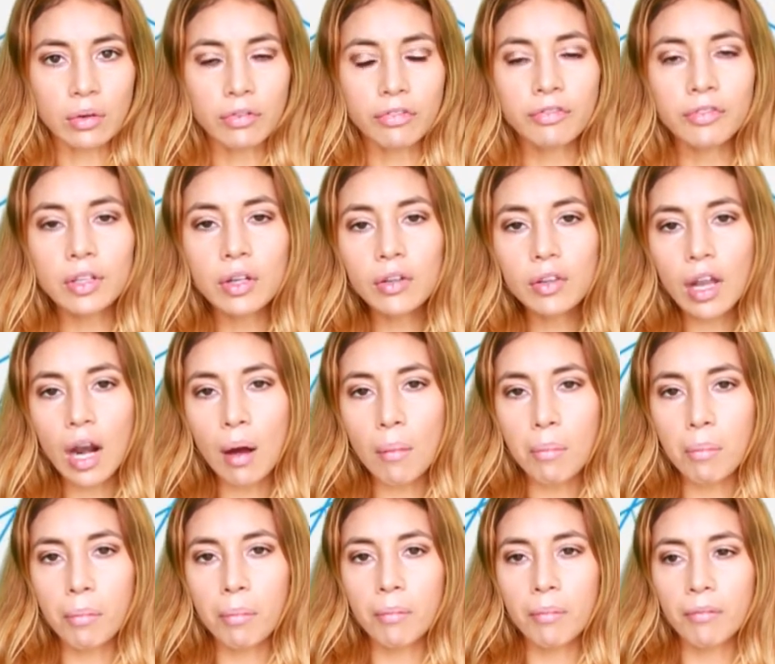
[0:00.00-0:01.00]
Feel that
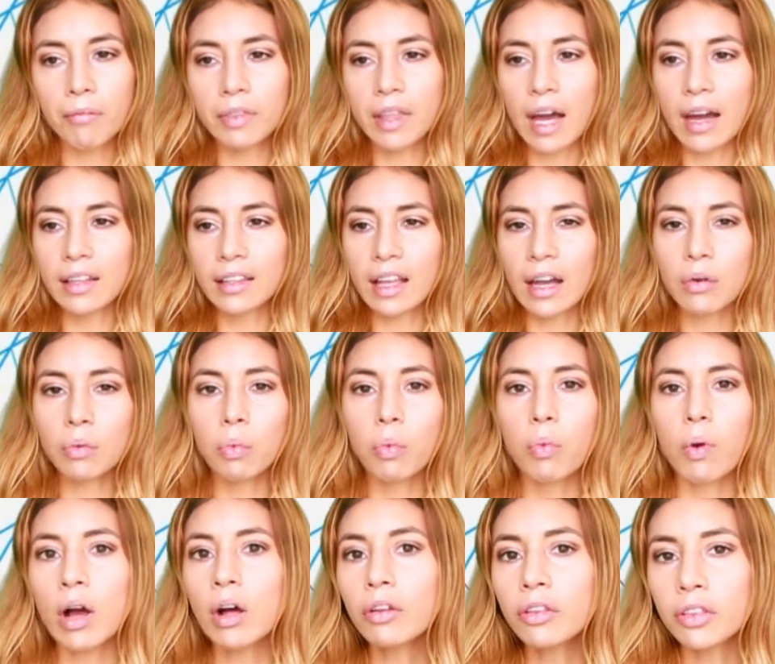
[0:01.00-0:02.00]

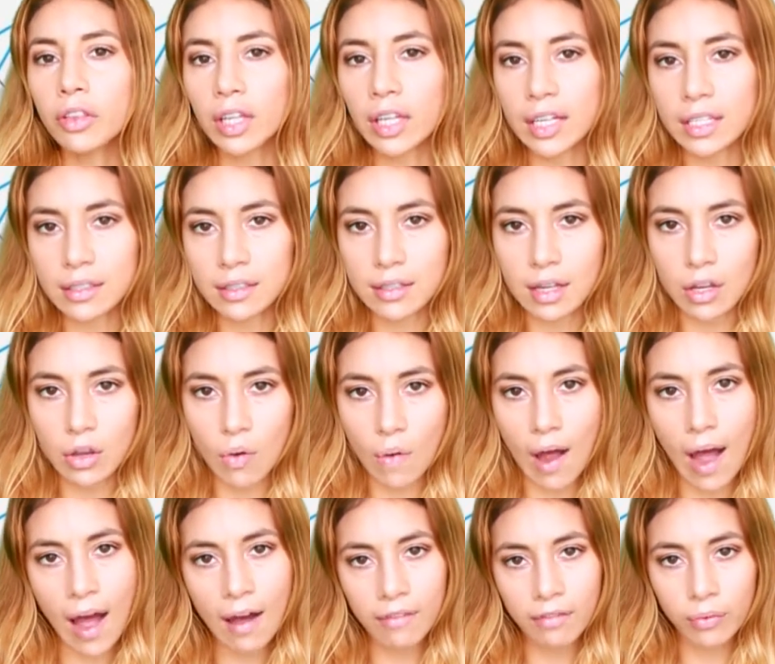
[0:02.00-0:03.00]
wealthiness that you
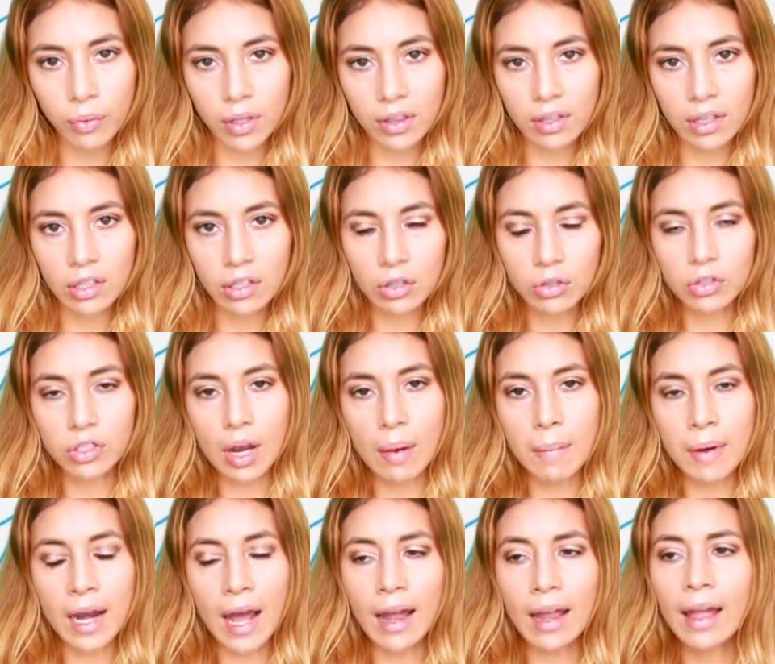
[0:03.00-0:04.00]
have within you,
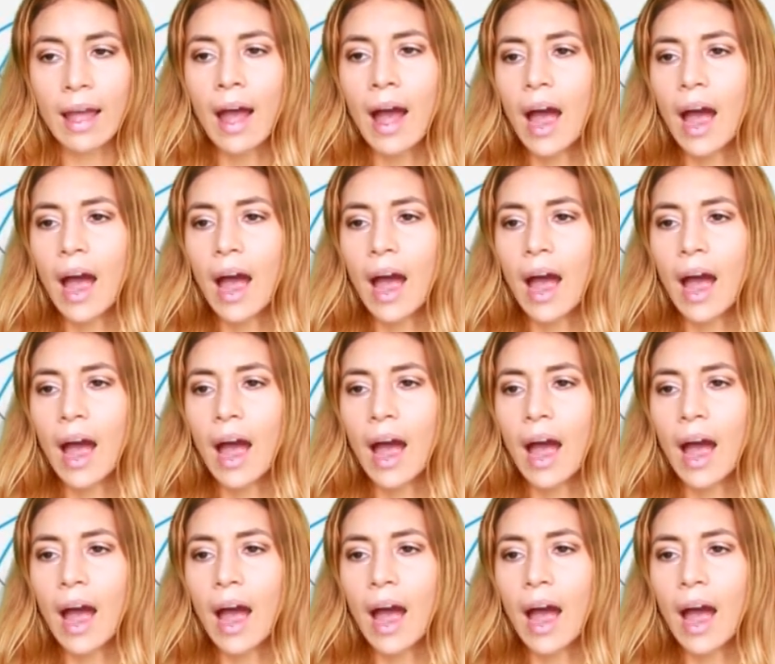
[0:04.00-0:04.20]
Gemini.